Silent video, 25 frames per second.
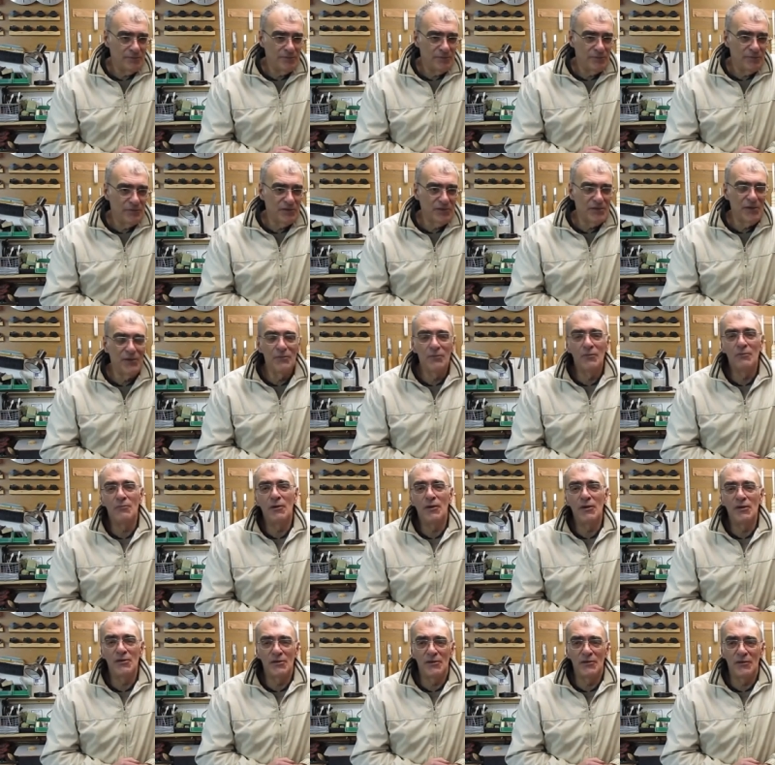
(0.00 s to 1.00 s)
the type of
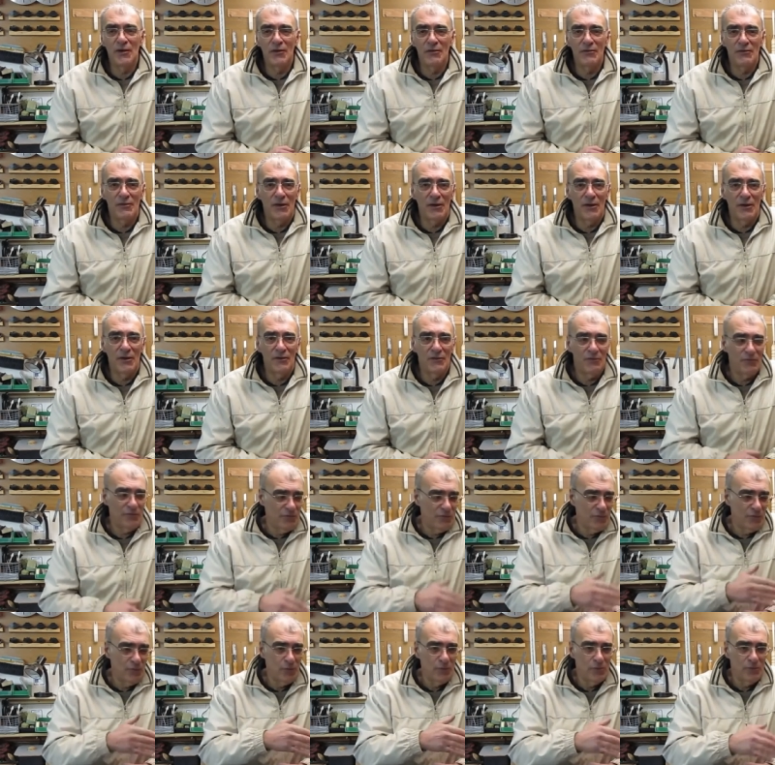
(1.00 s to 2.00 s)
media out there
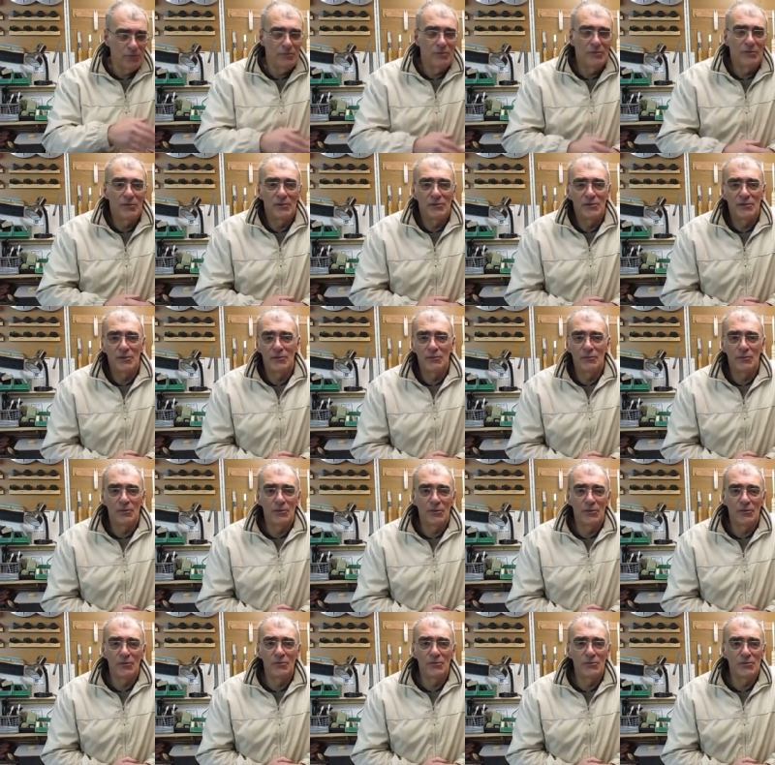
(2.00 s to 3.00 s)
for diamond
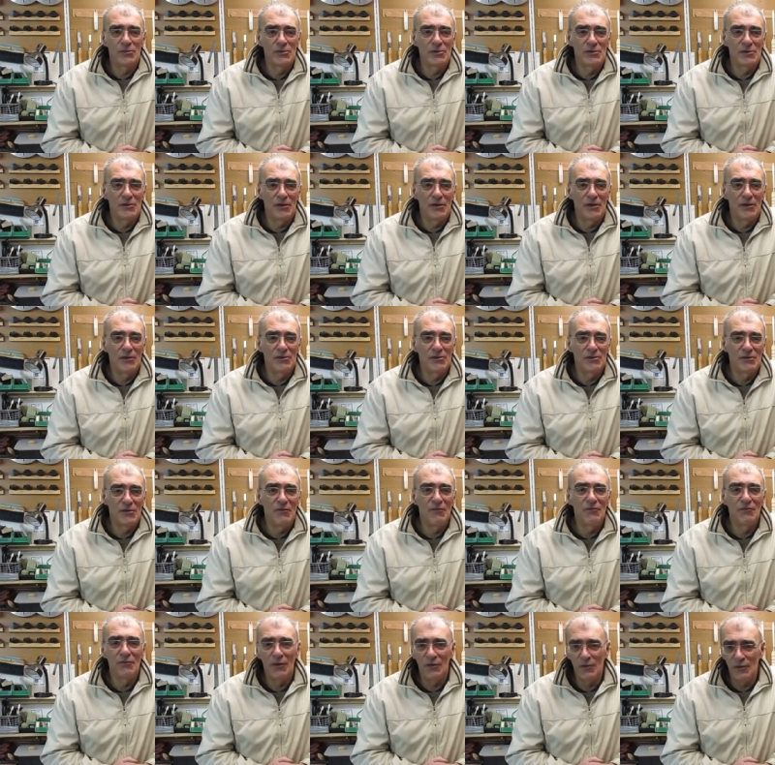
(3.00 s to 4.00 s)
hones is
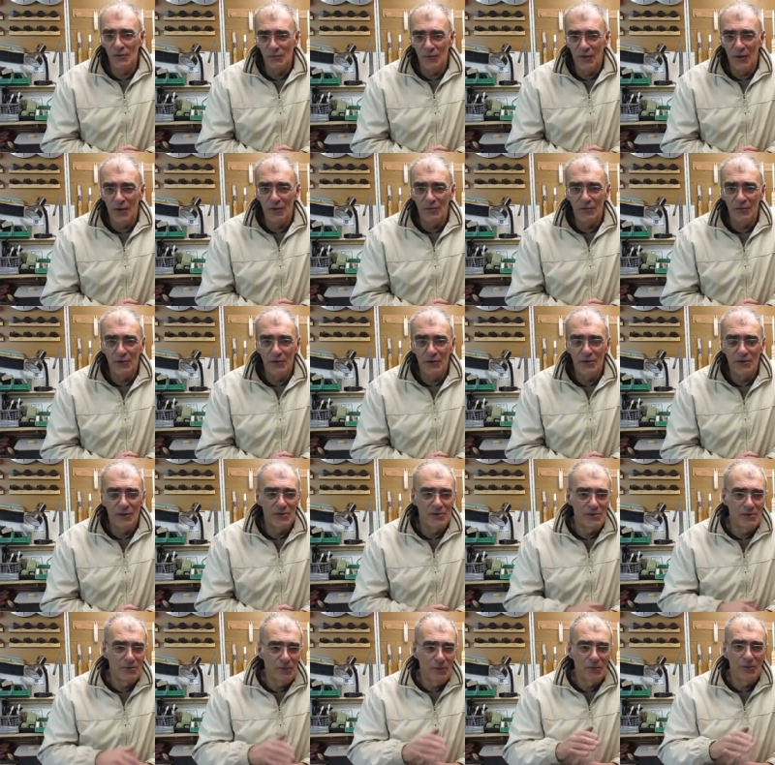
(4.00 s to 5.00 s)
very varied.
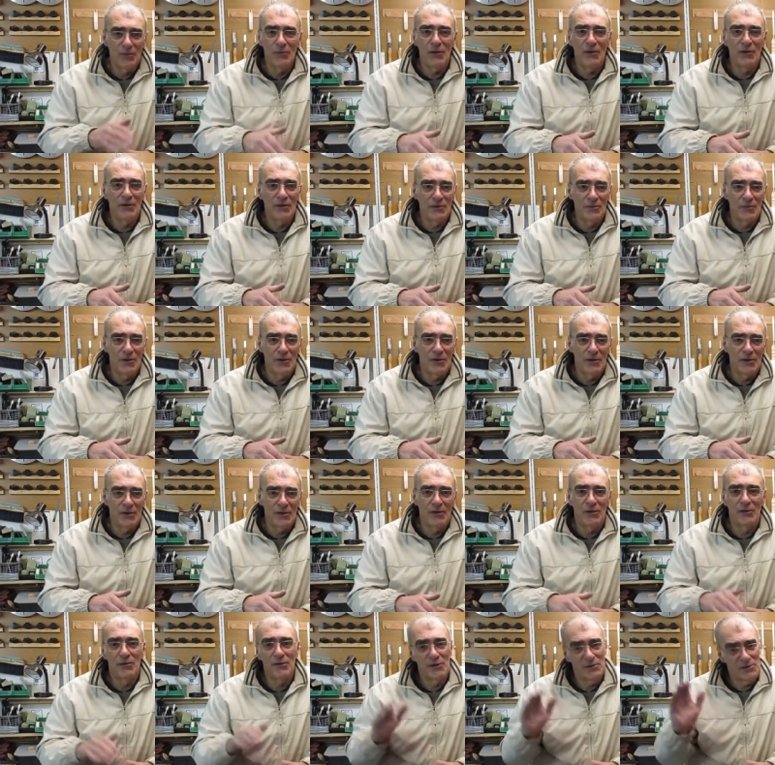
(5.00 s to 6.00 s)
There's the bottom end of the
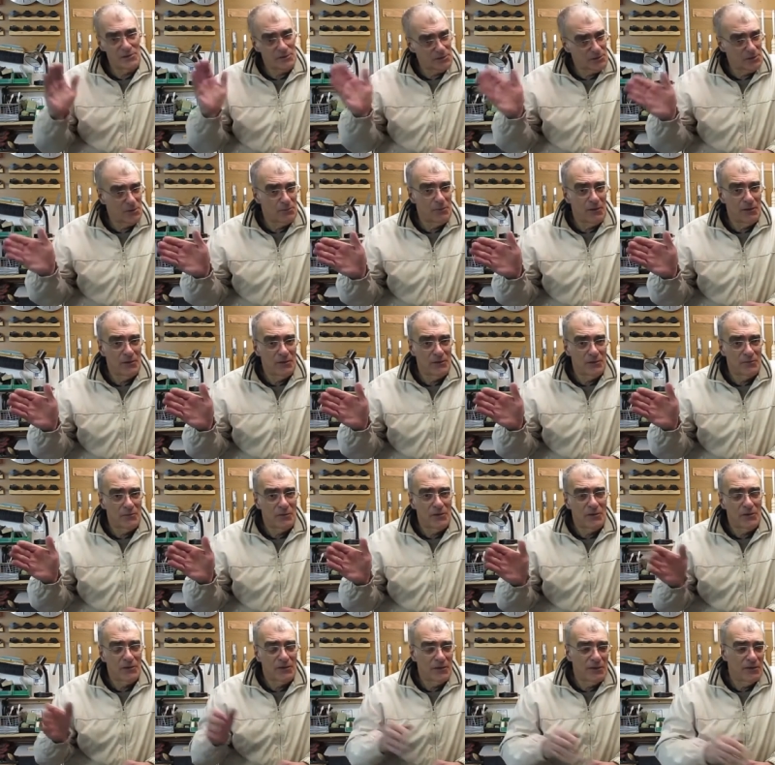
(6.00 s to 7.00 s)
market and there's the top end of the
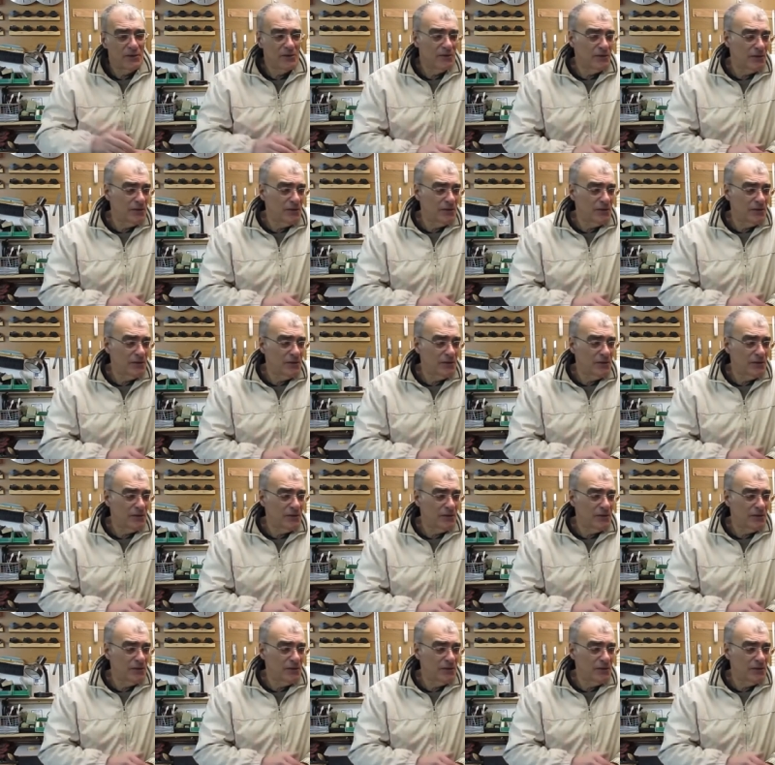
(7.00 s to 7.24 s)
market, and